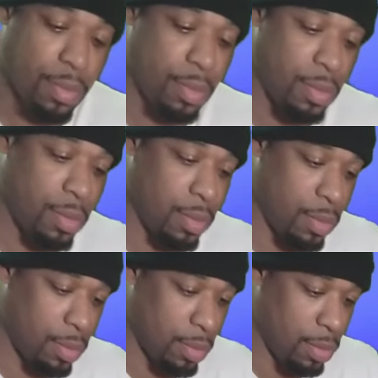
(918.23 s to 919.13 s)

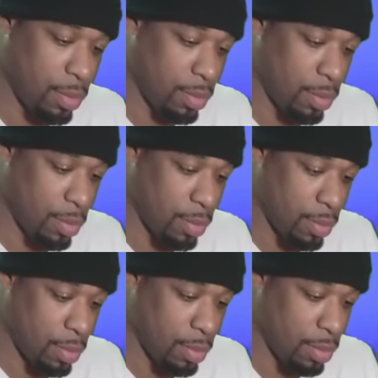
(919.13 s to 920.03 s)

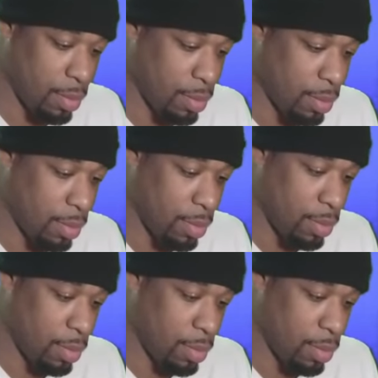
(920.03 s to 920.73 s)
(not speaking)